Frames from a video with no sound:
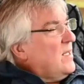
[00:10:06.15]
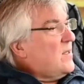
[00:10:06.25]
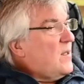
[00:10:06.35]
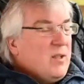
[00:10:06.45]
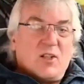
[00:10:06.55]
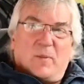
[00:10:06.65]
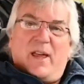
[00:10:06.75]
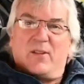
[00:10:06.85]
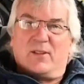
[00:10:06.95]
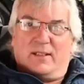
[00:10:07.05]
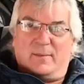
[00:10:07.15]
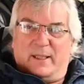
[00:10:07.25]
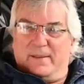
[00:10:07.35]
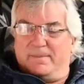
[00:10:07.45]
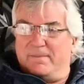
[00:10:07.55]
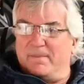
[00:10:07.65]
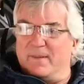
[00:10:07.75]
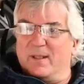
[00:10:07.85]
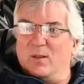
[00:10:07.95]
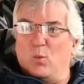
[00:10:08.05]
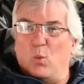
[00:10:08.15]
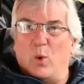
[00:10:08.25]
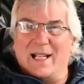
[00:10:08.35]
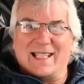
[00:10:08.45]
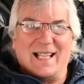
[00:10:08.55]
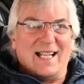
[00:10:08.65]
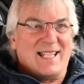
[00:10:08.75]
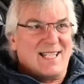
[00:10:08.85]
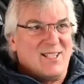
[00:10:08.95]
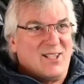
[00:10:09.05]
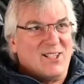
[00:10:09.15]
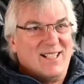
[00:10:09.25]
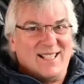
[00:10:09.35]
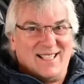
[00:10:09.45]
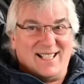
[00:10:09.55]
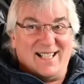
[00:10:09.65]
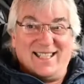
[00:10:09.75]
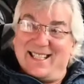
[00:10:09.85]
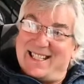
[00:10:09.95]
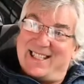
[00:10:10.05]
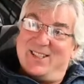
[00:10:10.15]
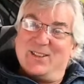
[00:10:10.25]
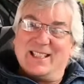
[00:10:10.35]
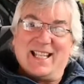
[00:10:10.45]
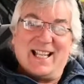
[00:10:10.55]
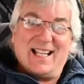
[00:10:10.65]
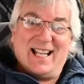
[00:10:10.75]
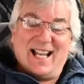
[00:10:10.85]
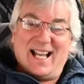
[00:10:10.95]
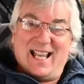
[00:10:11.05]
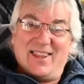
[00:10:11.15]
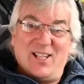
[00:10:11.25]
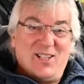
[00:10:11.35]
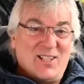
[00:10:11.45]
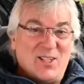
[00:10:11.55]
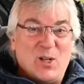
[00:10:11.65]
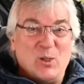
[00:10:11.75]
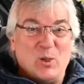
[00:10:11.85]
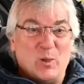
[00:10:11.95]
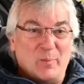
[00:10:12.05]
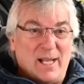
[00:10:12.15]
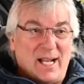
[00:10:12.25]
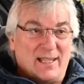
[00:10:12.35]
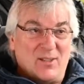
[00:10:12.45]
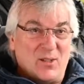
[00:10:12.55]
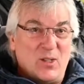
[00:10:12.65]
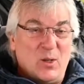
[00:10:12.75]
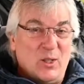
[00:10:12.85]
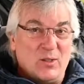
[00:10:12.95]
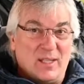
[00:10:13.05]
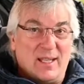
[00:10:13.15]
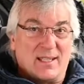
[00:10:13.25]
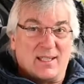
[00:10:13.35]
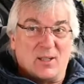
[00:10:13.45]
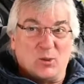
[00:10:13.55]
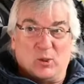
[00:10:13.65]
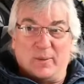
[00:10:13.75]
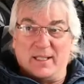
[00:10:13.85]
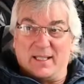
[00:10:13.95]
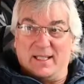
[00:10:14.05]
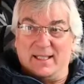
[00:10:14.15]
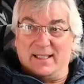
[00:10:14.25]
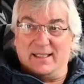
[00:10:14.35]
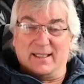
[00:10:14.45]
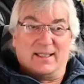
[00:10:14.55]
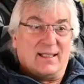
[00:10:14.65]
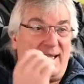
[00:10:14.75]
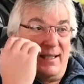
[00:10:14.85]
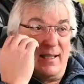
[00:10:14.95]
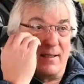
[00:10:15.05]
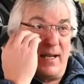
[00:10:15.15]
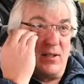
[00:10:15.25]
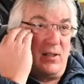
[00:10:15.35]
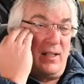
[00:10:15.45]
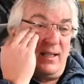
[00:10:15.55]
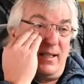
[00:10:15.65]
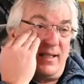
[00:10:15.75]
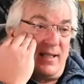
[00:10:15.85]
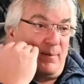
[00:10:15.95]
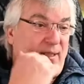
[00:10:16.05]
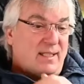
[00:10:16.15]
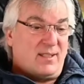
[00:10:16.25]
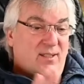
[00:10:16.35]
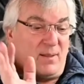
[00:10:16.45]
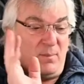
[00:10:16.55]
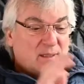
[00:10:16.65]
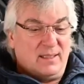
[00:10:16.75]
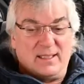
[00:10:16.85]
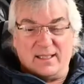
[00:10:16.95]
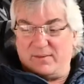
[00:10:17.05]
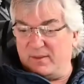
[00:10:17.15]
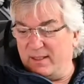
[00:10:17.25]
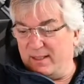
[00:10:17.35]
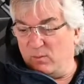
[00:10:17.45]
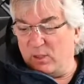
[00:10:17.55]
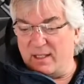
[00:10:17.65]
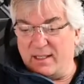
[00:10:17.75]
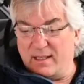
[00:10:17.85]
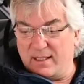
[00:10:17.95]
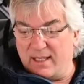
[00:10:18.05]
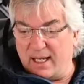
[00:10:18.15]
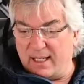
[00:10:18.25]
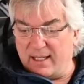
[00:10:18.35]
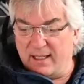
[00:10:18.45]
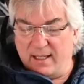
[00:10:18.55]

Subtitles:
So here's my other dilemma. Once I start on this, doing that, there is no going back. There's no using this as a tour bus again, unless I turn it into something that's completely different than what it is today.